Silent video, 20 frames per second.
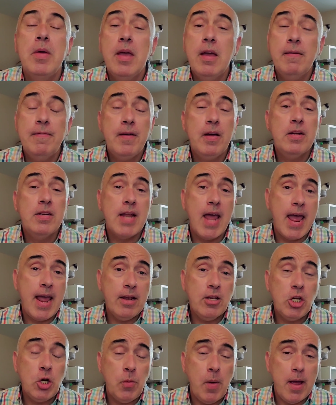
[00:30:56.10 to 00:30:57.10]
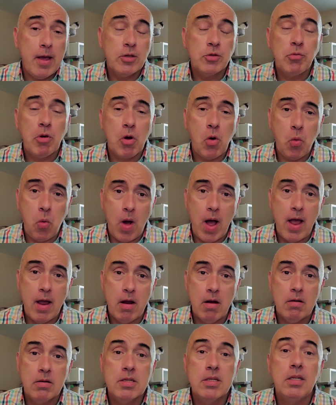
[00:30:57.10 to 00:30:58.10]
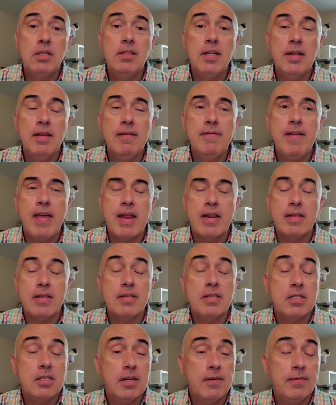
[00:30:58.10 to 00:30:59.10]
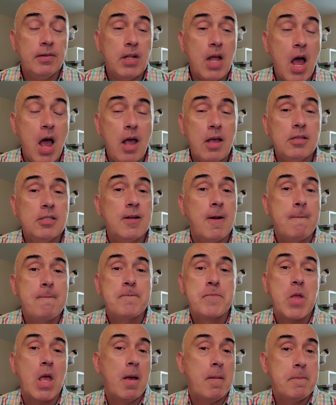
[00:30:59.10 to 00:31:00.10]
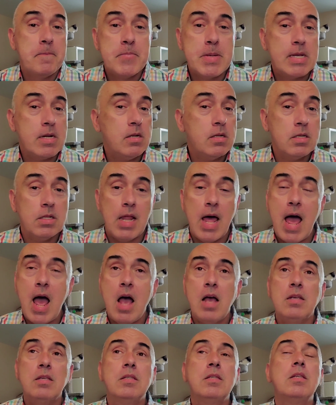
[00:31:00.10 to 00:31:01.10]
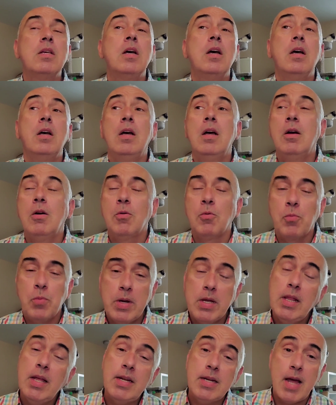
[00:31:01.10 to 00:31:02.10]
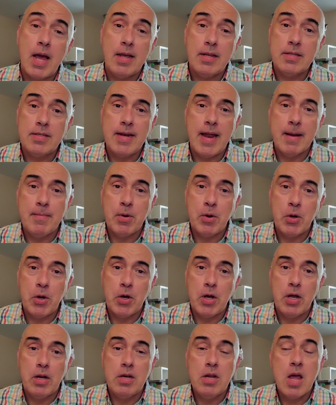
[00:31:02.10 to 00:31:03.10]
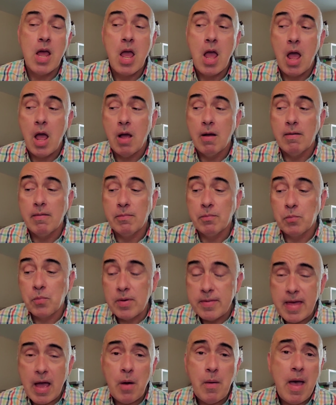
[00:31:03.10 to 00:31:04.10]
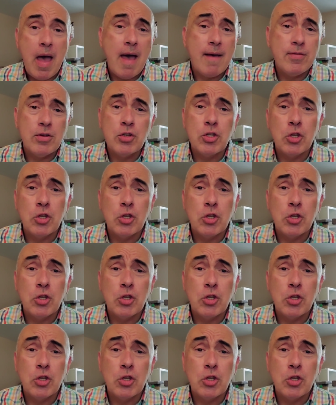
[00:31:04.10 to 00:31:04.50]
if an HOA is required to live in a civilized, middle class, really nice neighborhood without having